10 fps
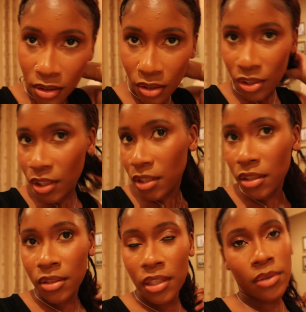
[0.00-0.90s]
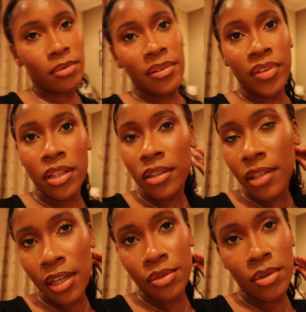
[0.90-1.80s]
I was just chilling with my friends
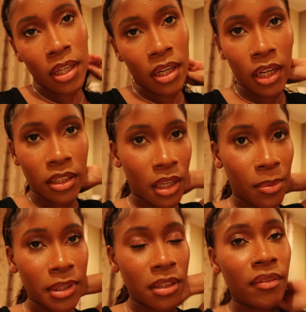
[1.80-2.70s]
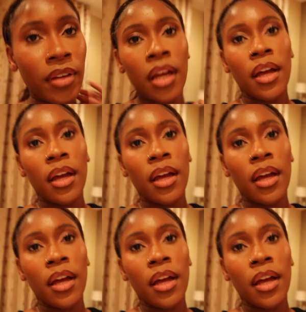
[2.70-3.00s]
and like talking, catching up and stuff.